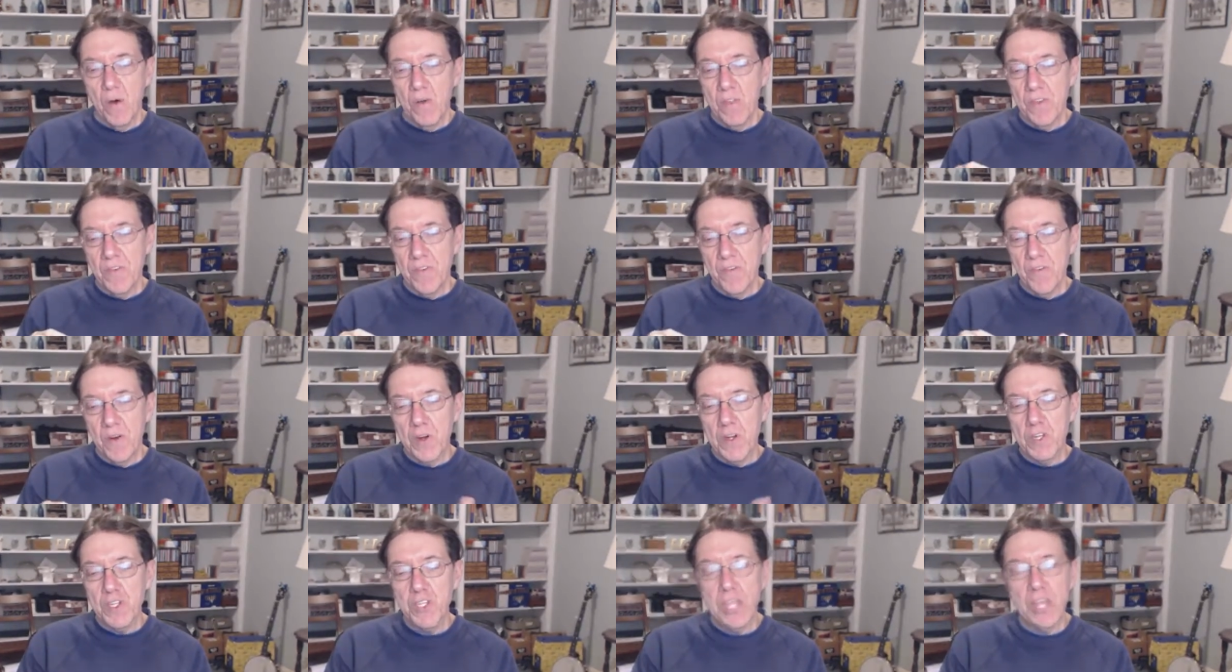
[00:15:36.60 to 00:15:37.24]
on the
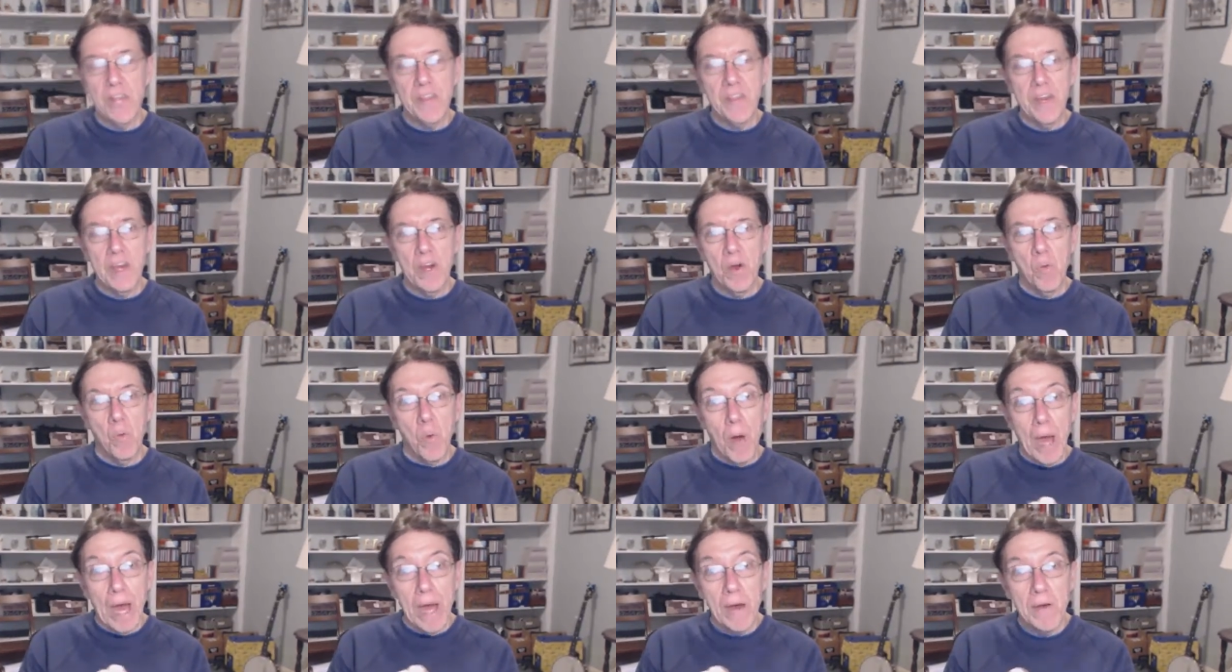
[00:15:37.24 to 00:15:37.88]
first day, they
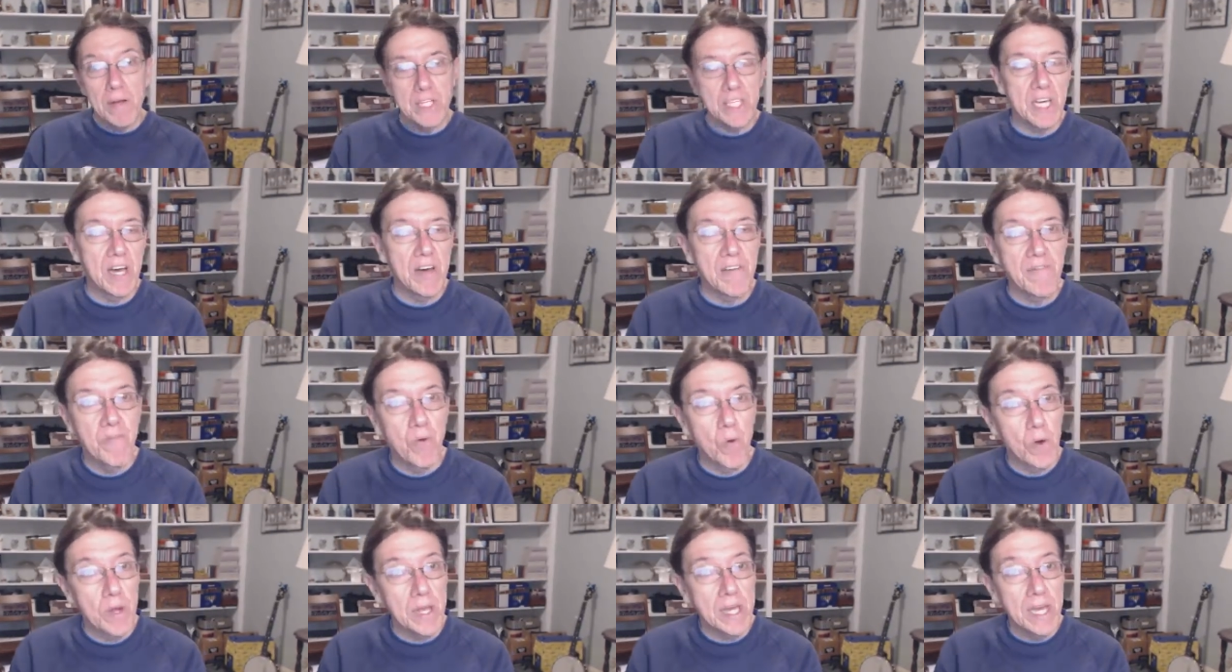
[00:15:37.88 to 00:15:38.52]
go, wow, he's
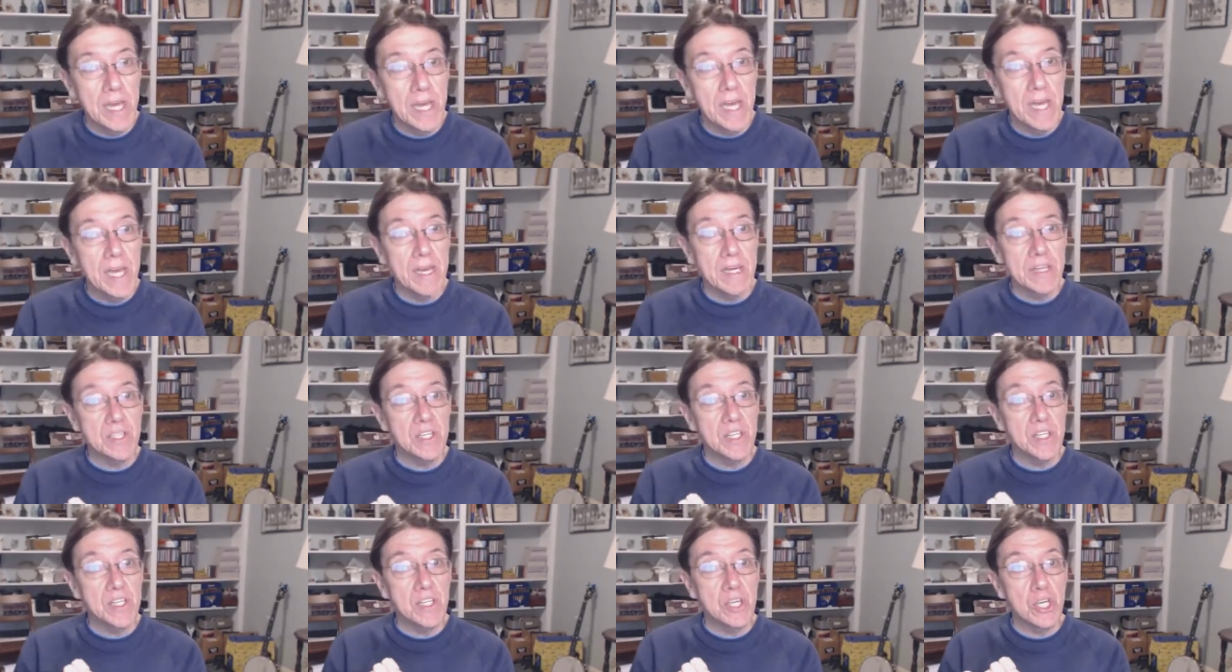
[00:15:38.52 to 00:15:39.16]
got four
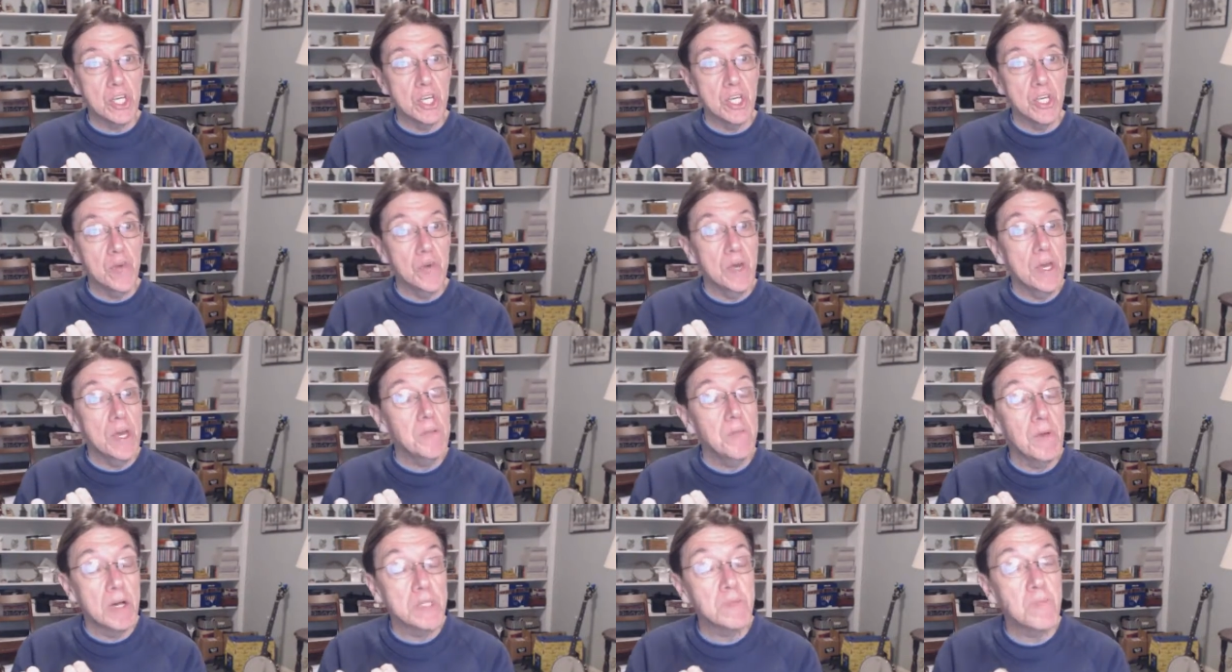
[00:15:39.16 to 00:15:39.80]
gigs in the
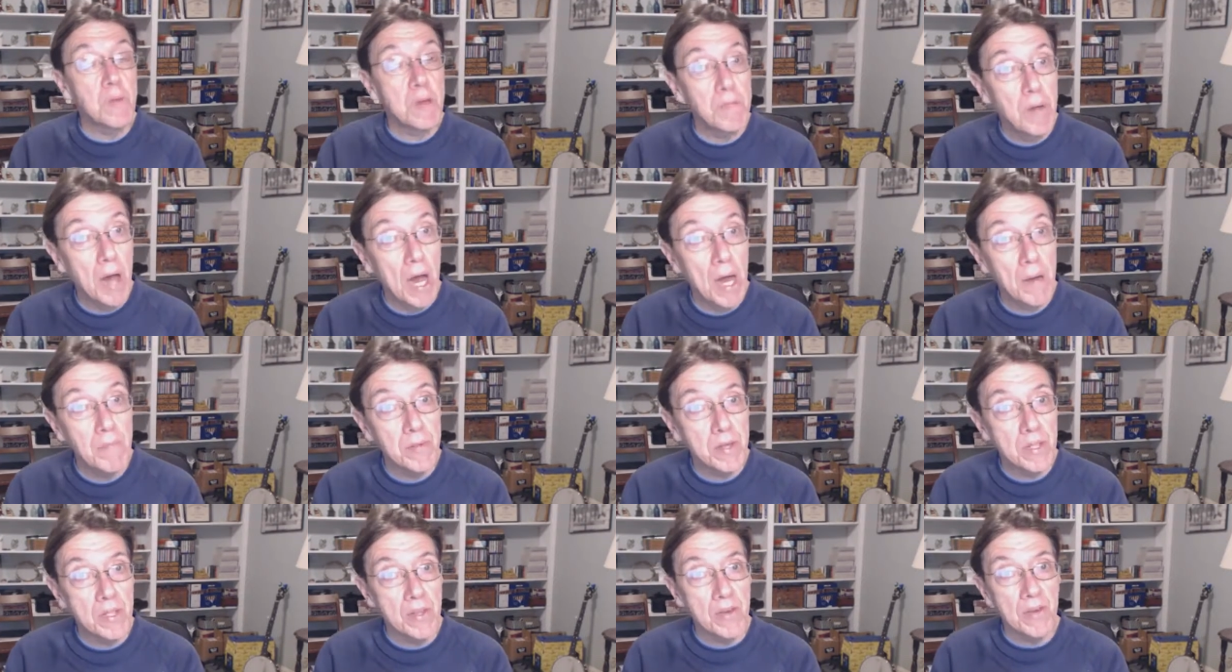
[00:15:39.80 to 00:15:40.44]
queue. He must be
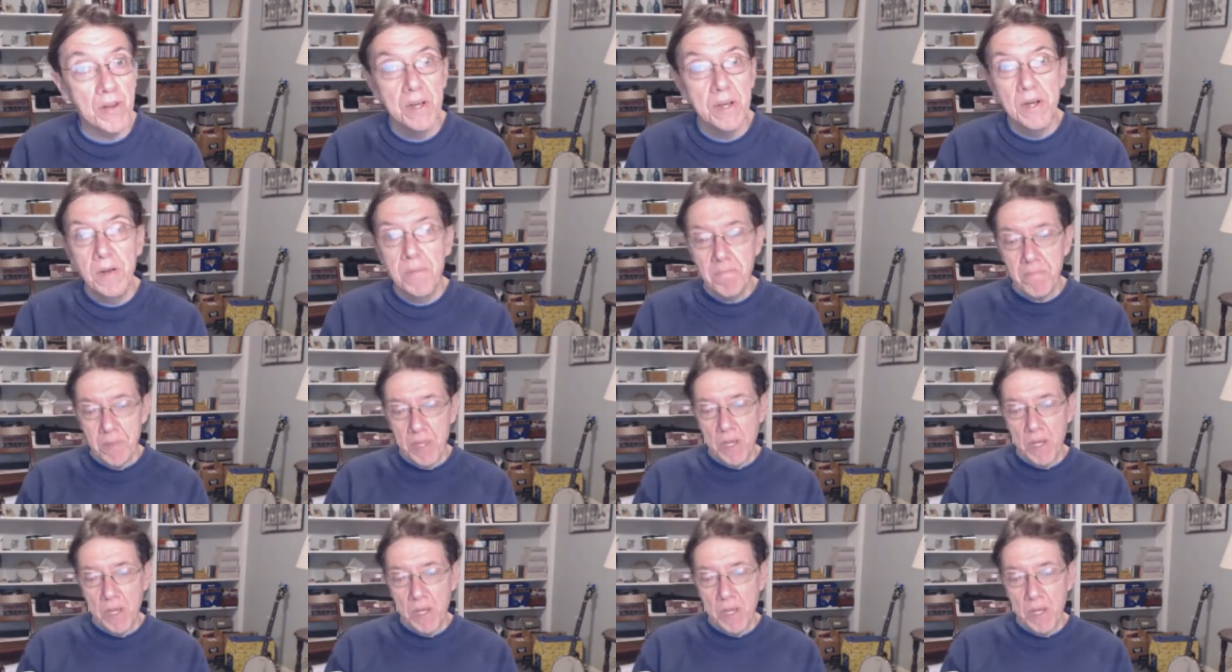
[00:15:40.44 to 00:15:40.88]
popular.